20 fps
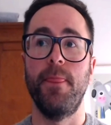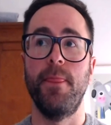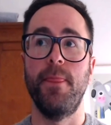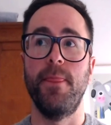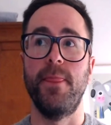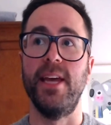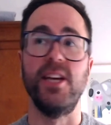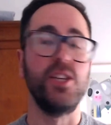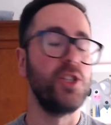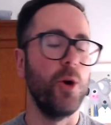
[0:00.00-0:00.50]

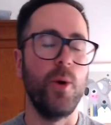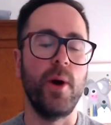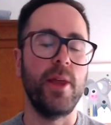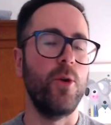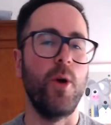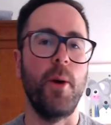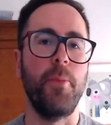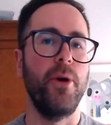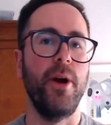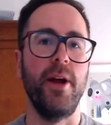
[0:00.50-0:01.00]
there's no
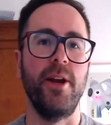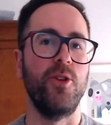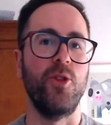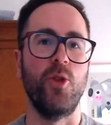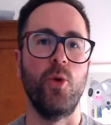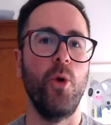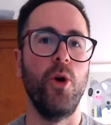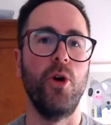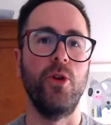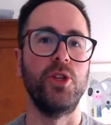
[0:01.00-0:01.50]
other operator in
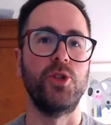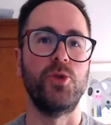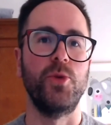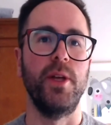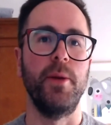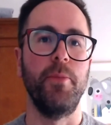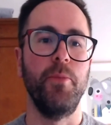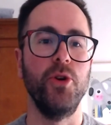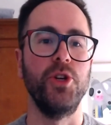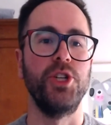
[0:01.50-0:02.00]
the world that's
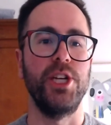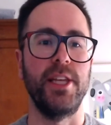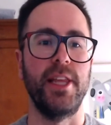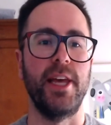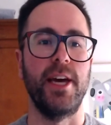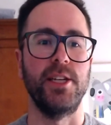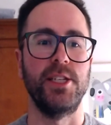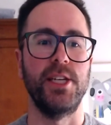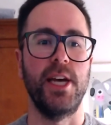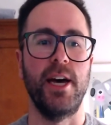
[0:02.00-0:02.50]
really pushing
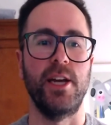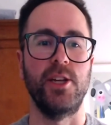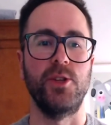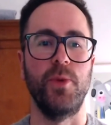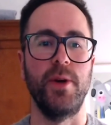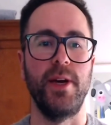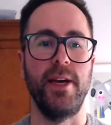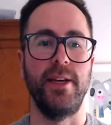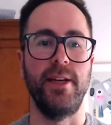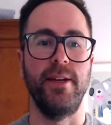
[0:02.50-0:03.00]
that as hard as
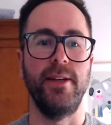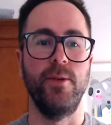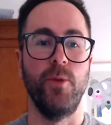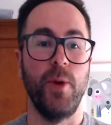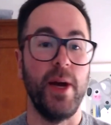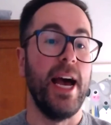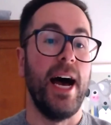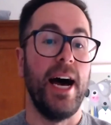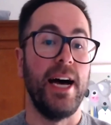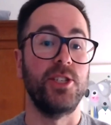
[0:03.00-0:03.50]
we
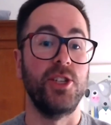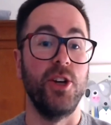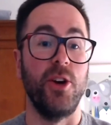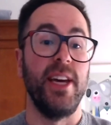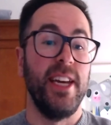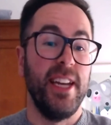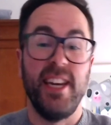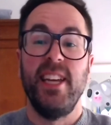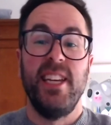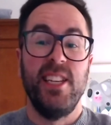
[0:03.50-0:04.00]
are. So
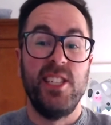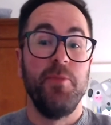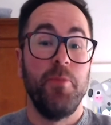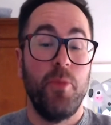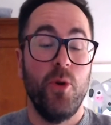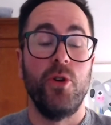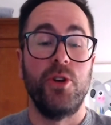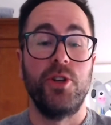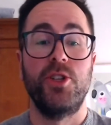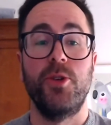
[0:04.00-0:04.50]
it is
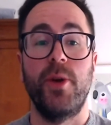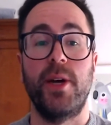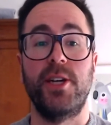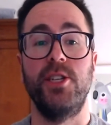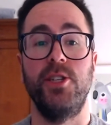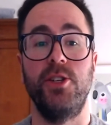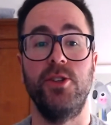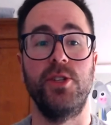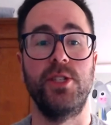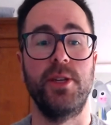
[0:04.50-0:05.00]
important to
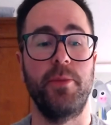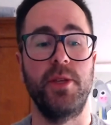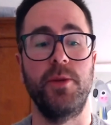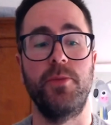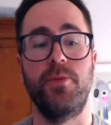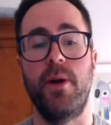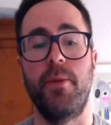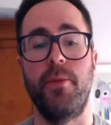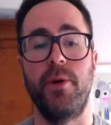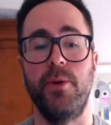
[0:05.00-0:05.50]
actually do some of this
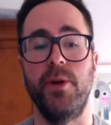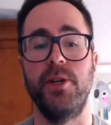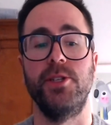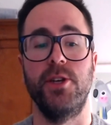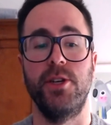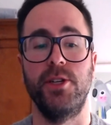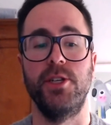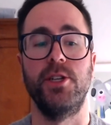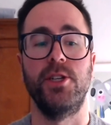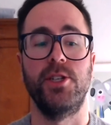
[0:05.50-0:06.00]
primary
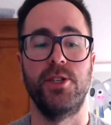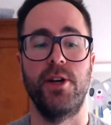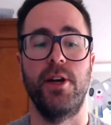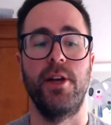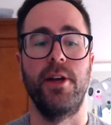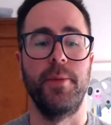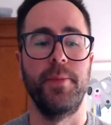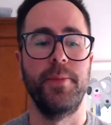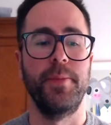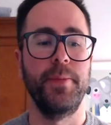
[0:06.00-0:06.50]
research in Australia.